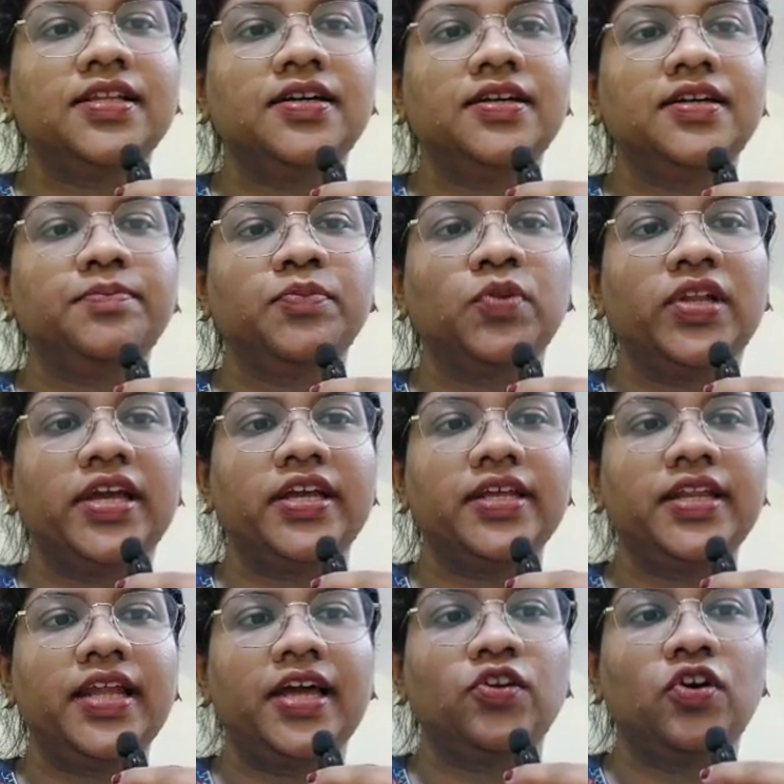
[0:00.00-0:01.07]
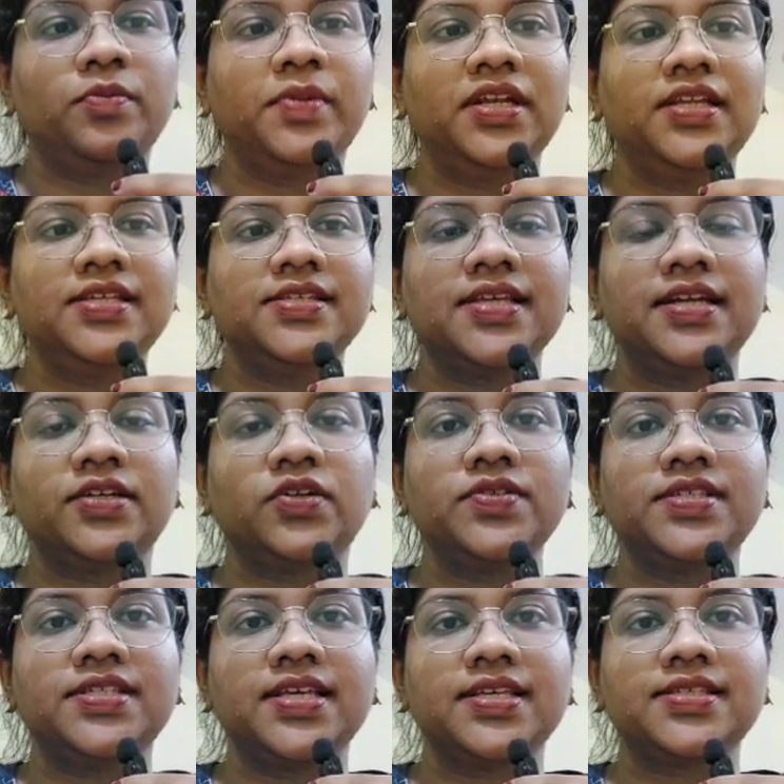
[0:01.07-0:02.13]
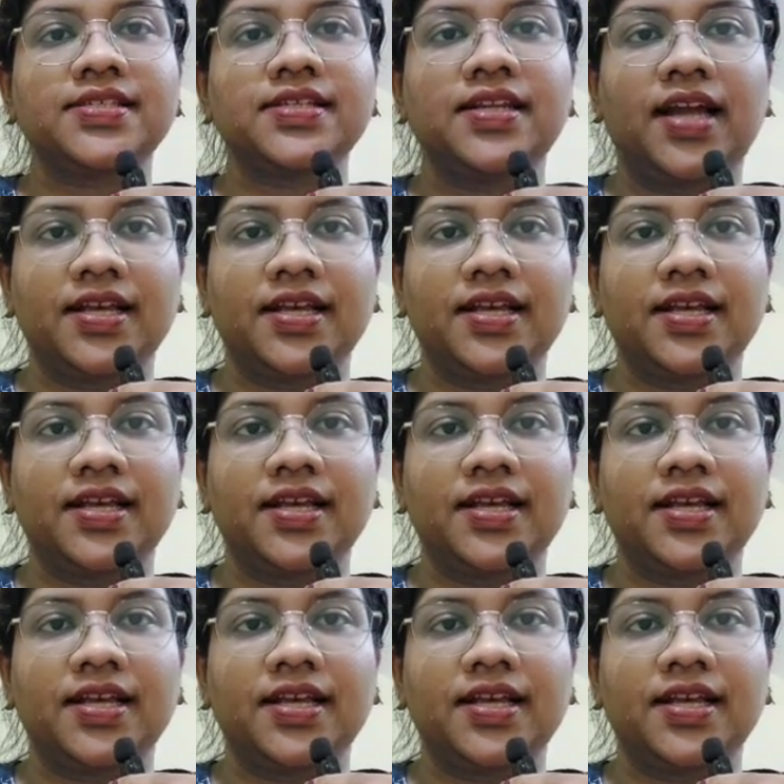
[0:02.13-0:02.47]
the Mullerian anomalies into 6